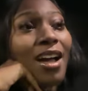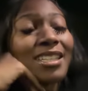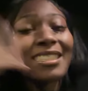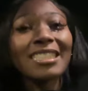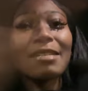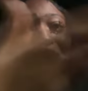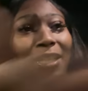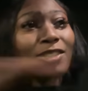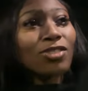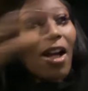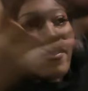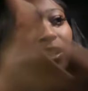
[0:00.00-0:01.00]
See, man,
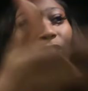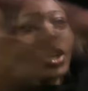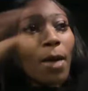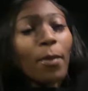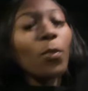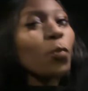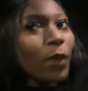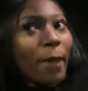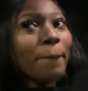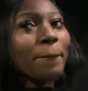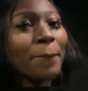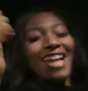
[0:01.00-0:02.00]
driving a German whip.
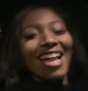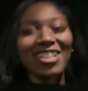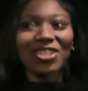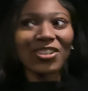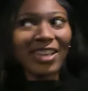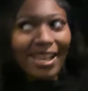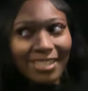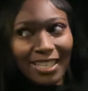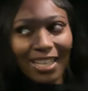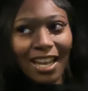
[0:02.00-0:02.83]
Like, do you get it?